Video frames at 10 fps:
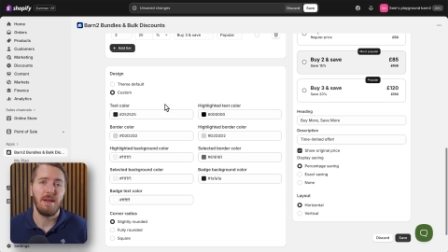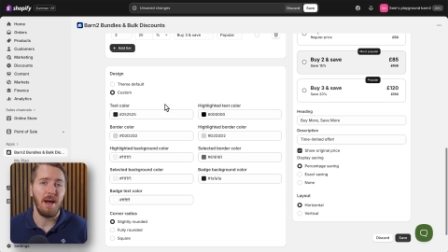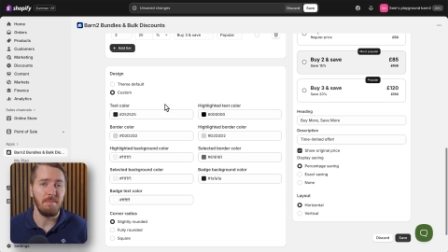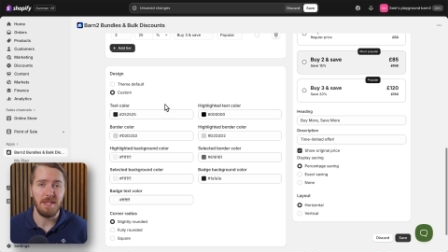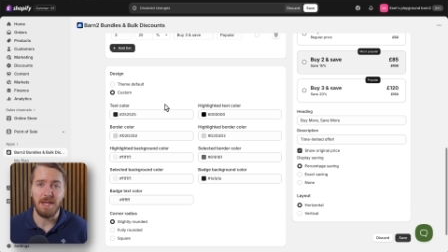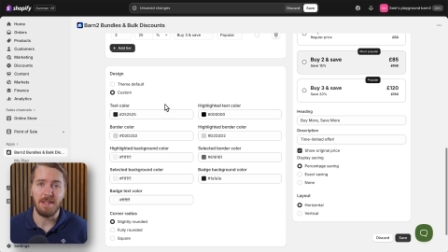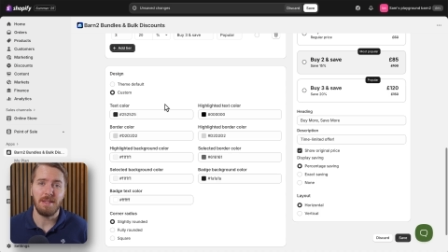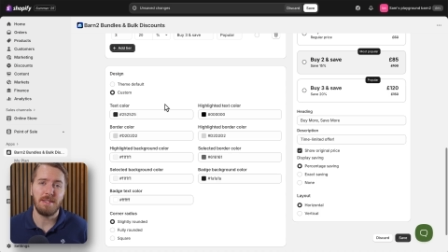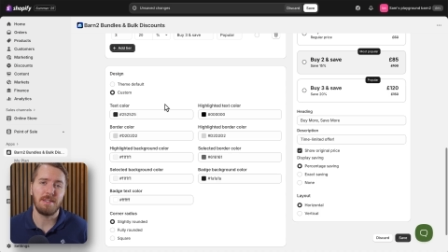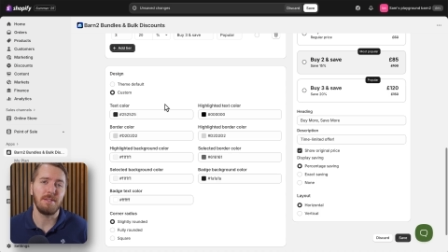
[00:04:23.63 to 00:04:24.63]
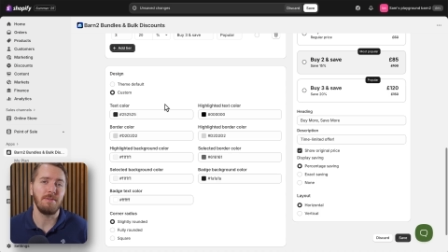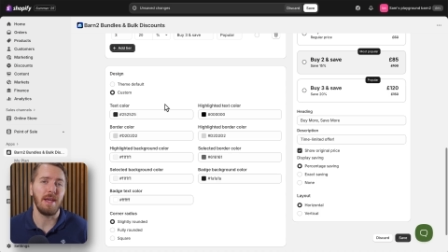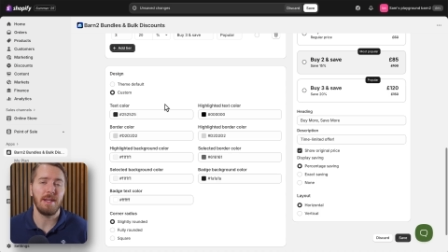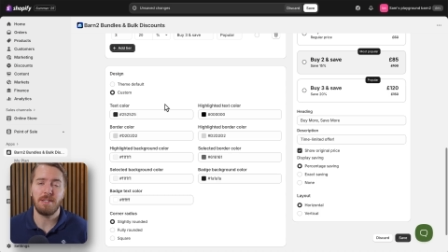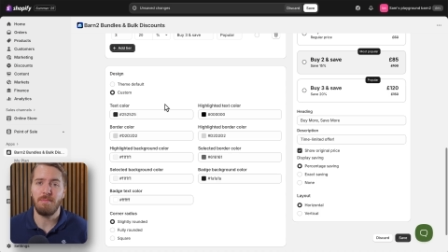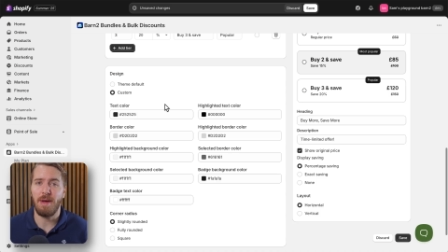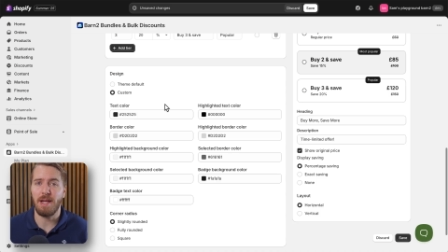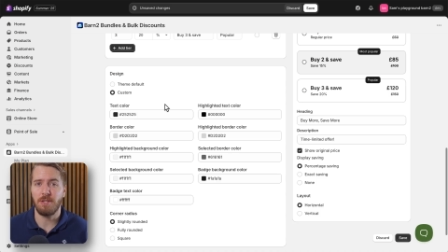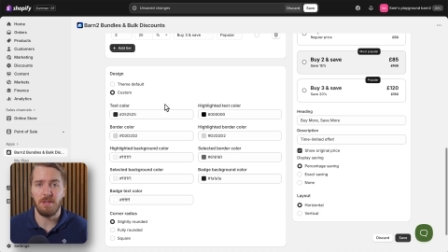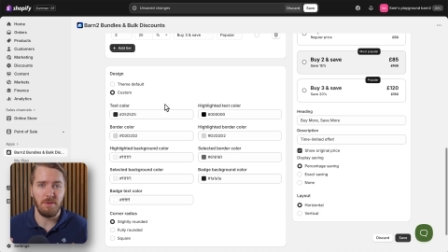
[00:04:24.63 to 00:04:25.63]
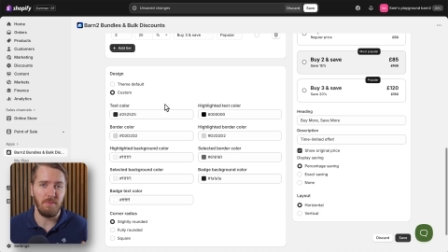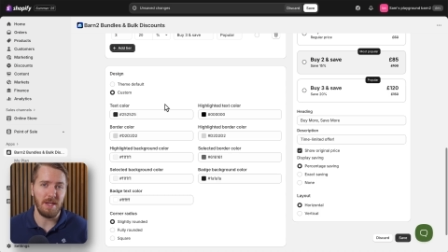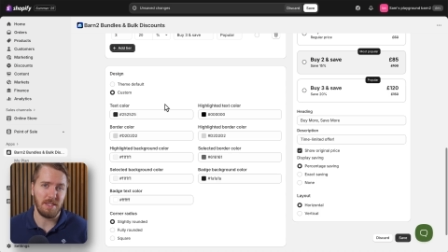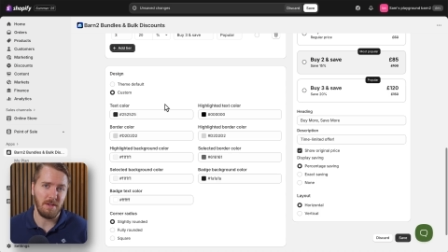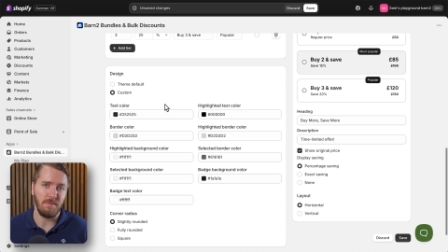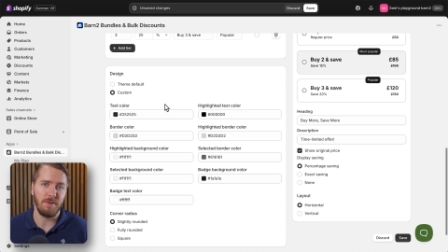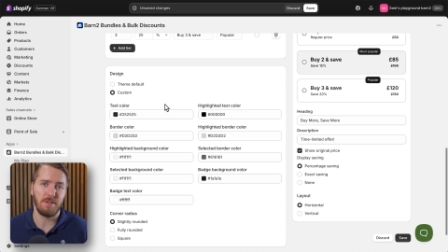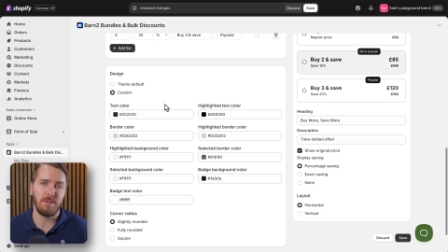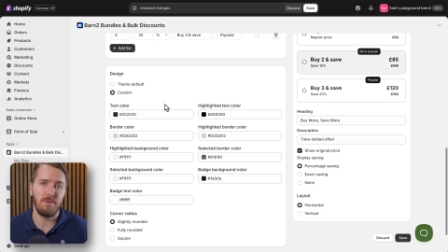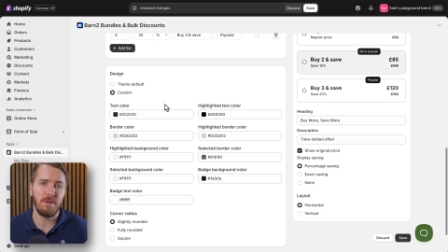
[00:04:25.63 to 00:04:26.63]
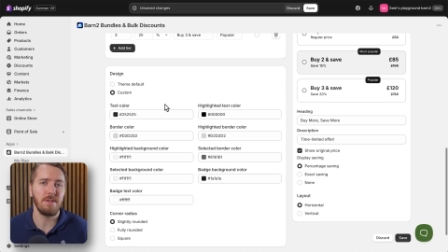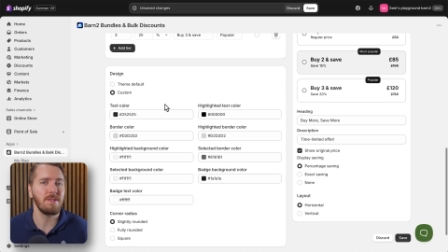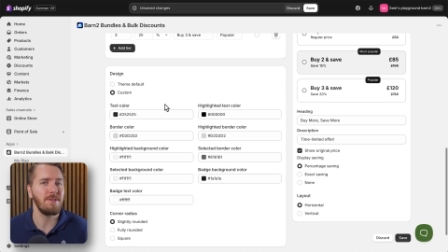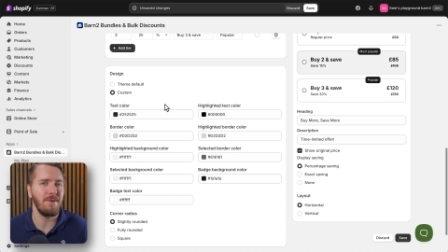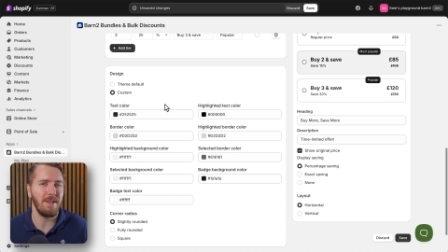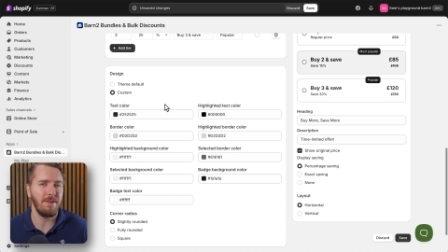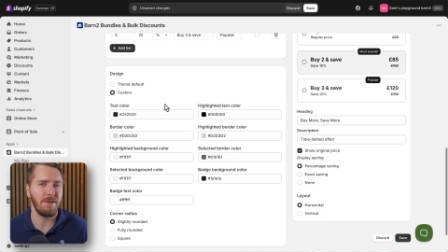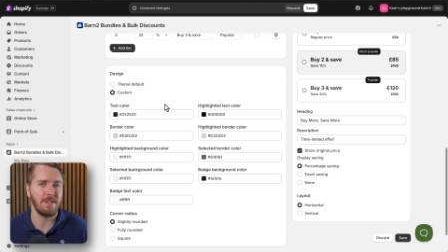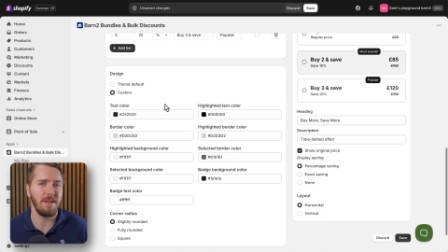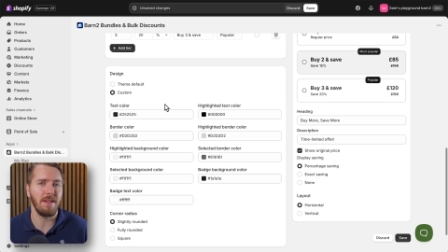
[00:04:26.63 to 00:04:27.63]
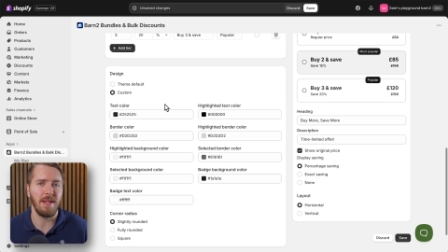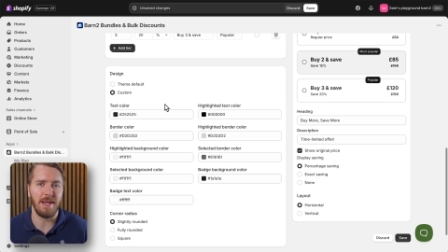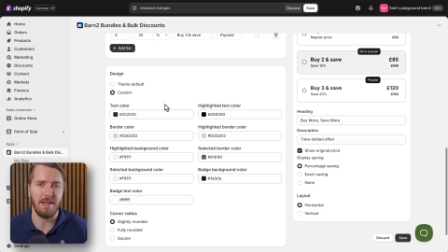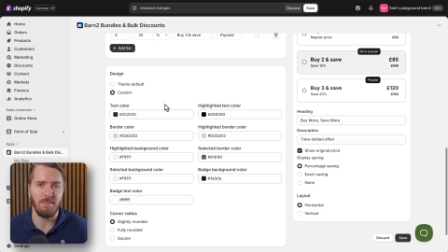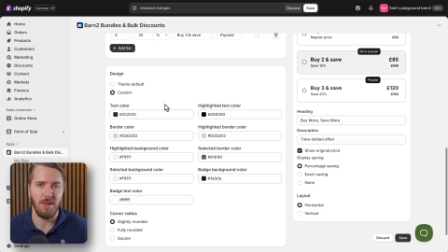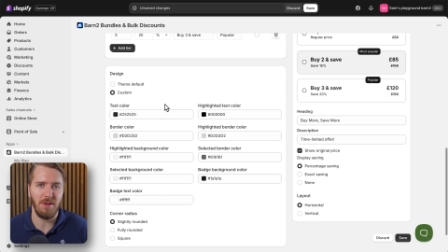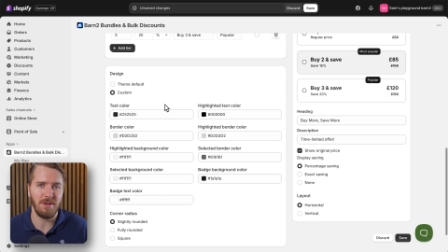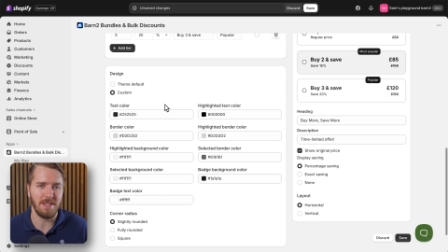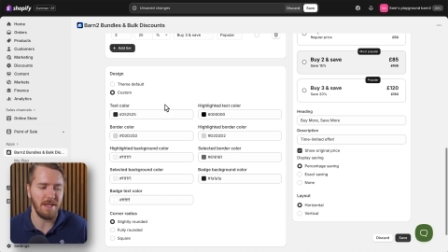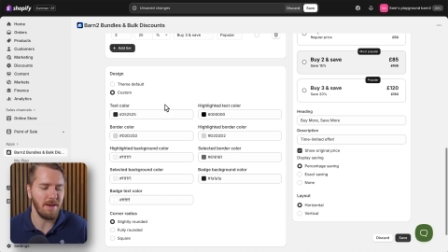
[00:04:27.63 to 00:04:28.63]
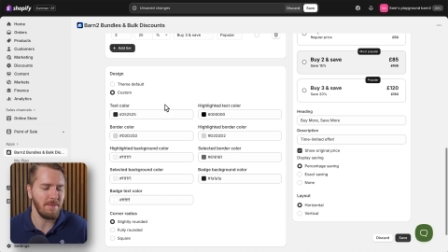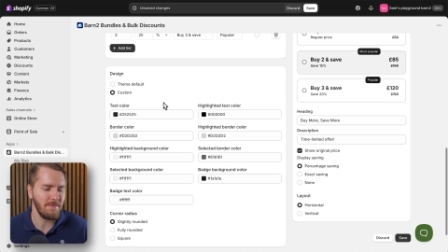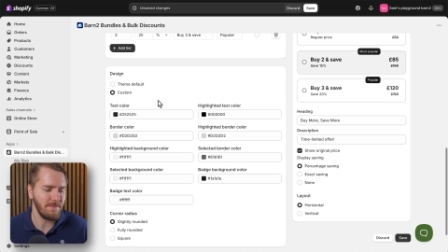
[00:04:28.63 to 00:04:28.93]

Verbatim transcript: updating this to get it to match the rest of your store so it looks like it belongs there.